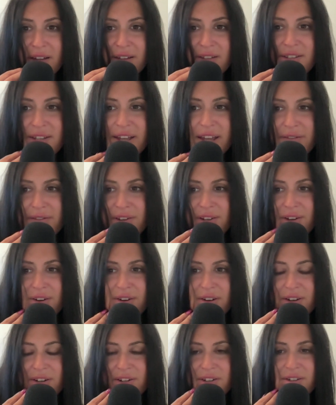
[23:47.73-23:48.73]

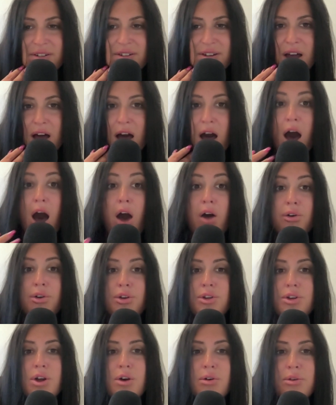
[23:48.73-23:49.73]
David, oh,
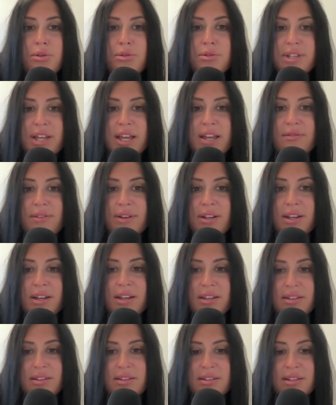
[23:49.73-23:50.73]
you know who David
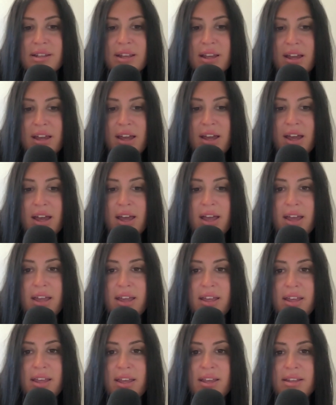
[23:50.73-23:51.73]
is?
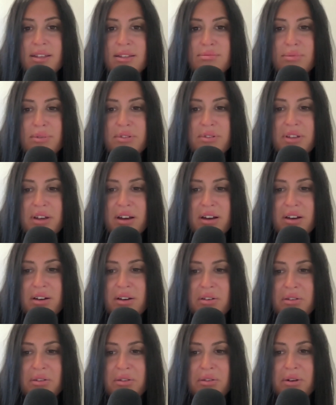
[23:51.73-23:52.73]
He's with
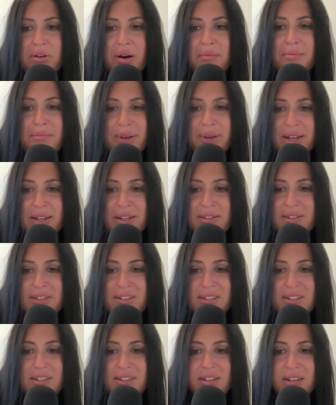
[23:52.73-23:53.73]

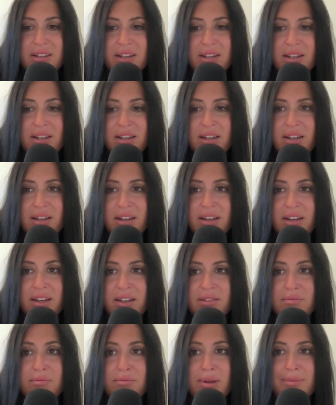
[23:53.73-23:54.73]
Columbus.
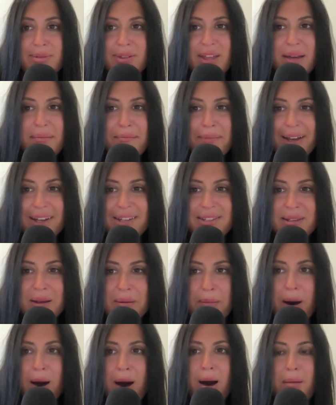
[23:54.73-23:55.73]
Maybe they mixed
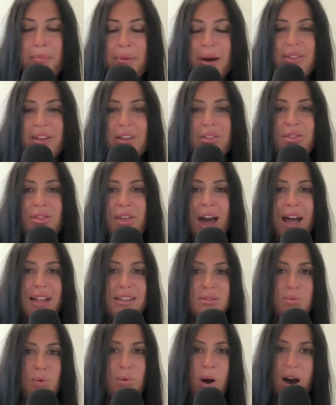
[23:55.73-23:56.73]
them up. I think
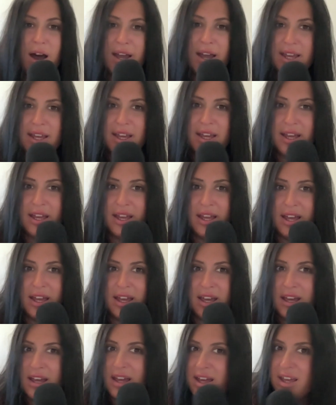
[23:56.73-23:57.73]
that's why.
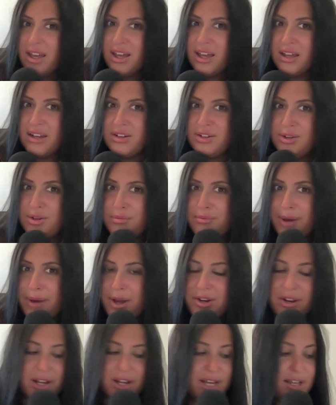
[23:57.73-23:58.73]
Do
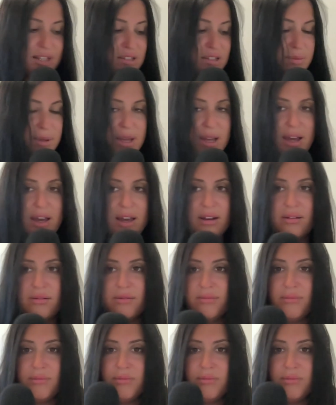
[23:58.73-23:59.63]
better, ESPN.